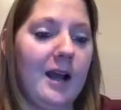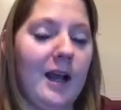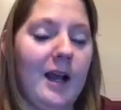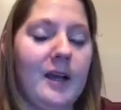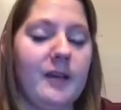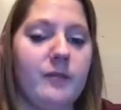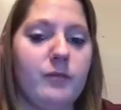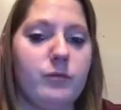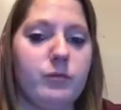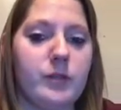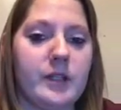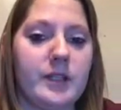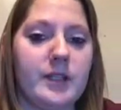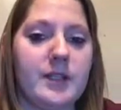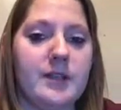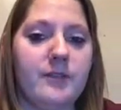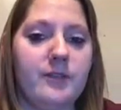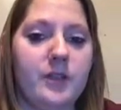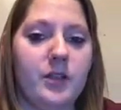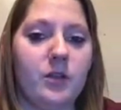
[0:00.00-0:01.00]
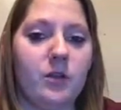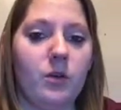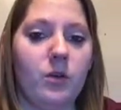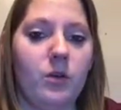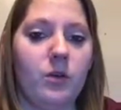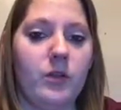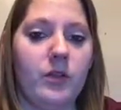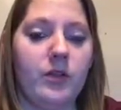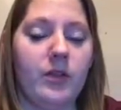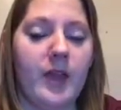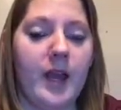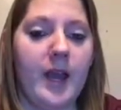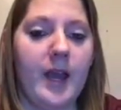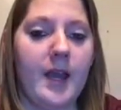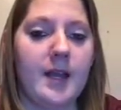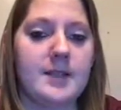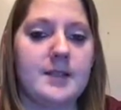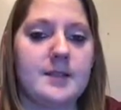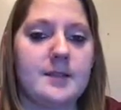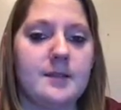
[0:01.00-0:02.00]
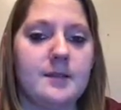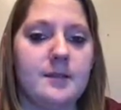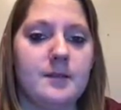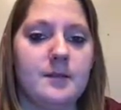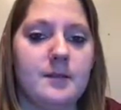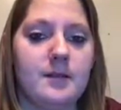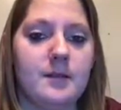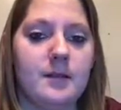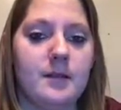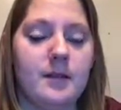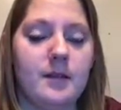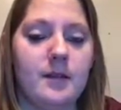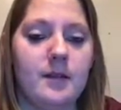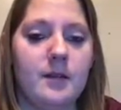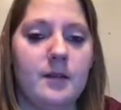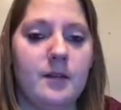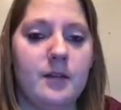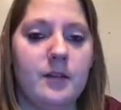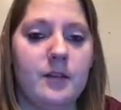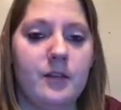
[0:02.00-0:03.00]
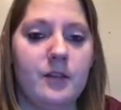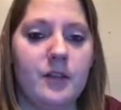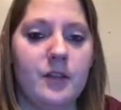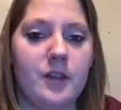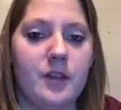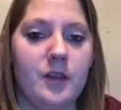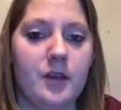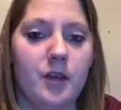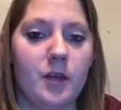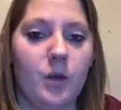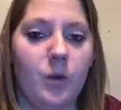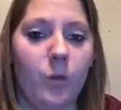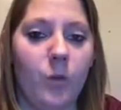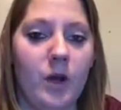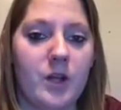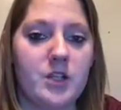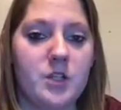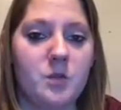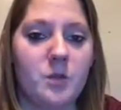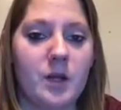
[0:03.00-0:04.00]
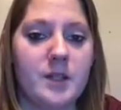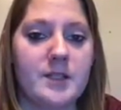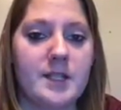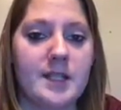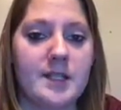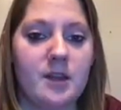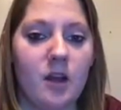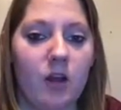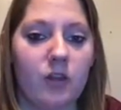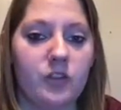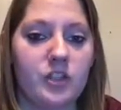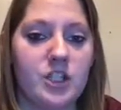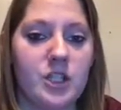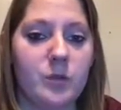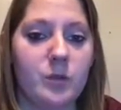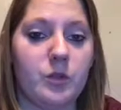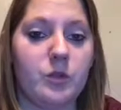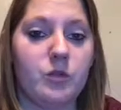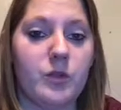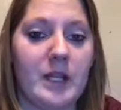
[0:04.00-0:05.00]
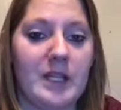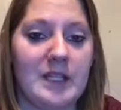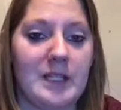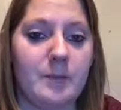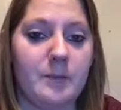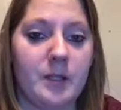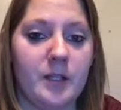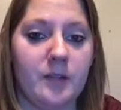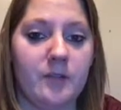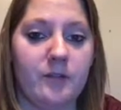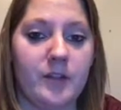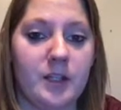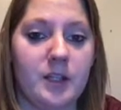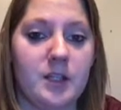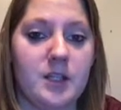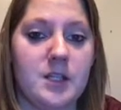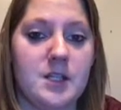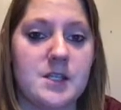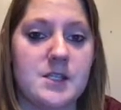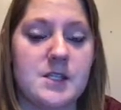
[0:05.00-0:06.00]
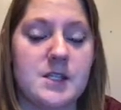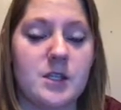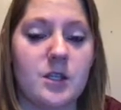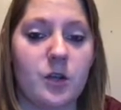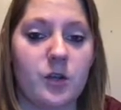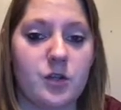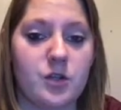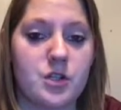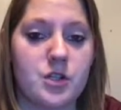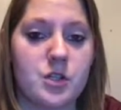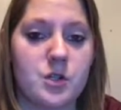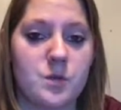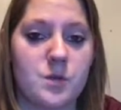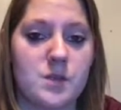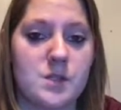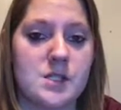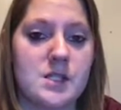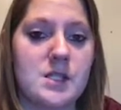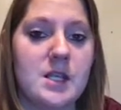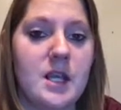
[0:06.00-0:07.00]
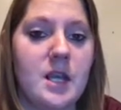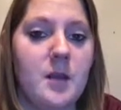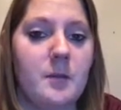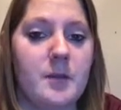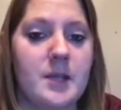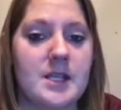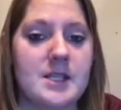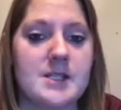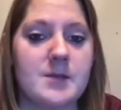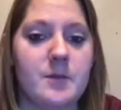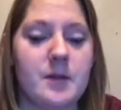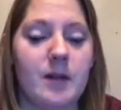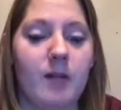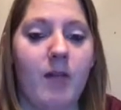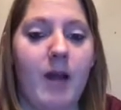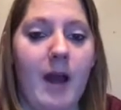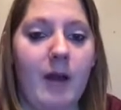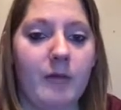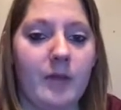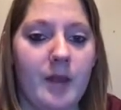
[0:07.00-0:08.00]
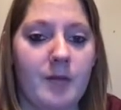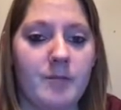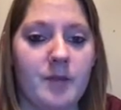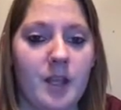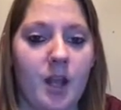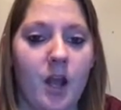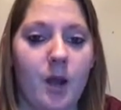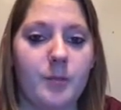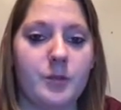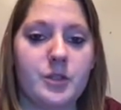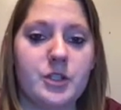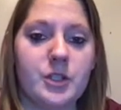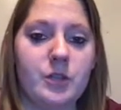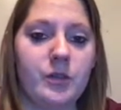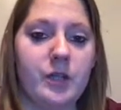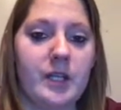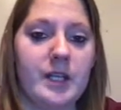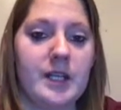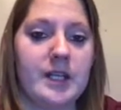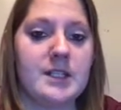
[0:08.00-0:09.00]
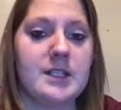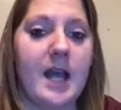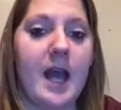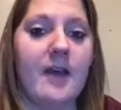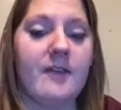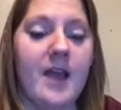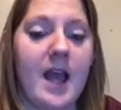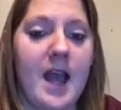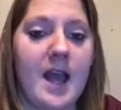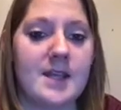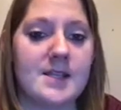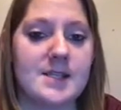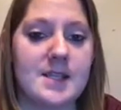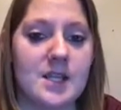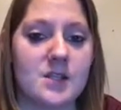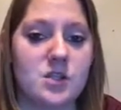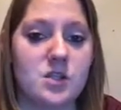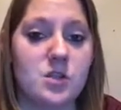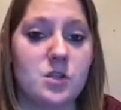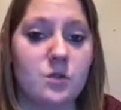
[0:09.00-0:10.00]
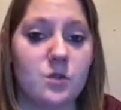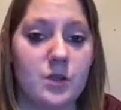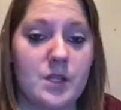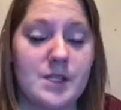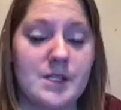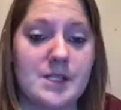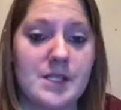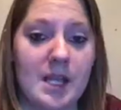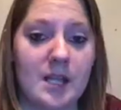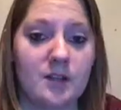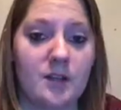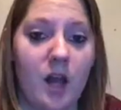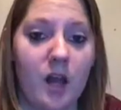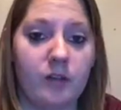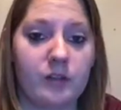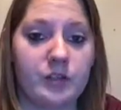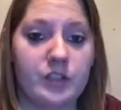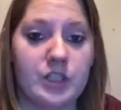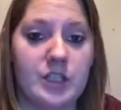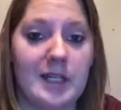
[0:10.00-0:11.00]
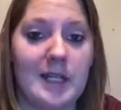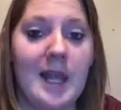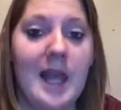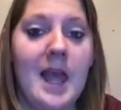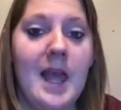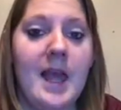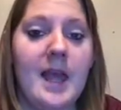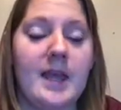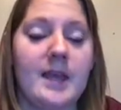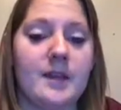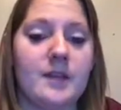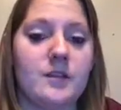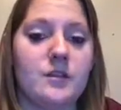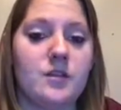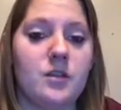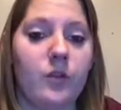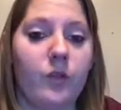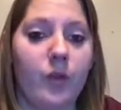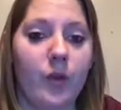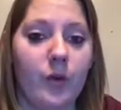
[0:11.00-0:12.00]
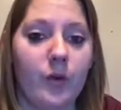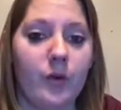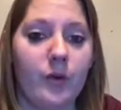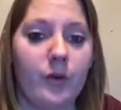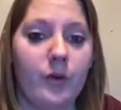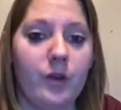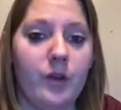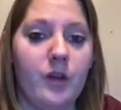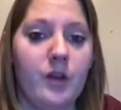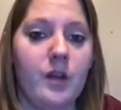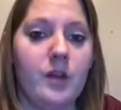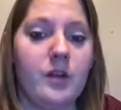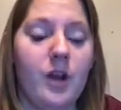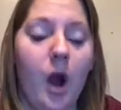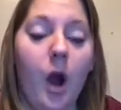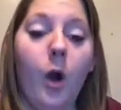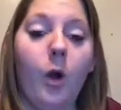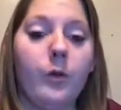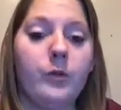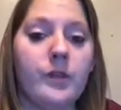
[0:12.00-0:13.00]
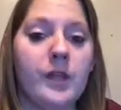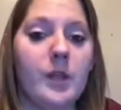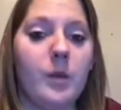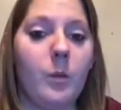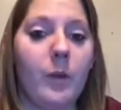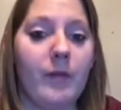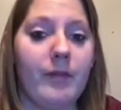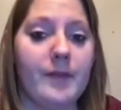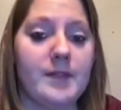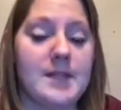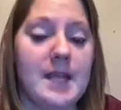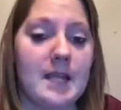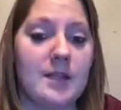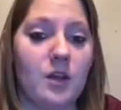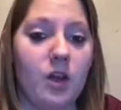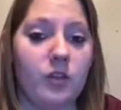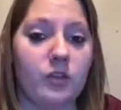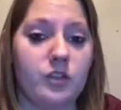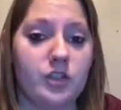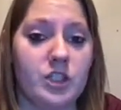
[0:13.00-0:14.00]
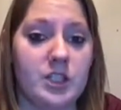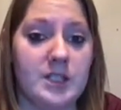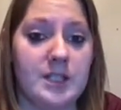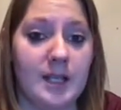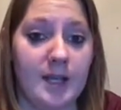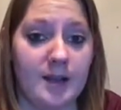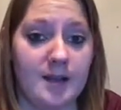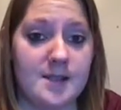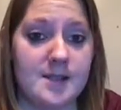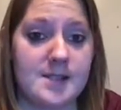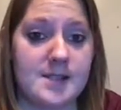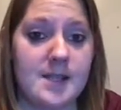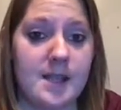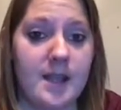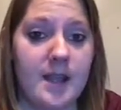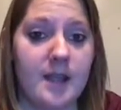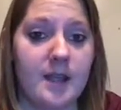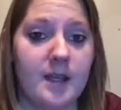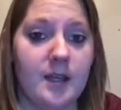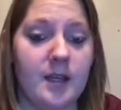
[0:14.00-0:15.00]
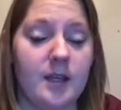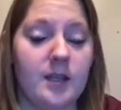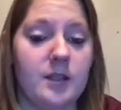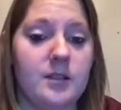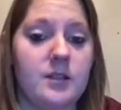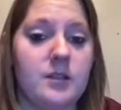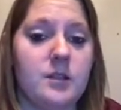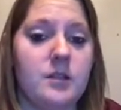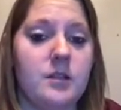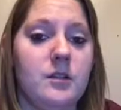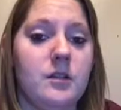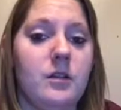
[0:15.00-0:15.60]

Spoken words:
I really feel that the one-to-one technology would greatly benefit these younger students because it would allow them the opportunity to have access to this technology and to learn not only what the technology does and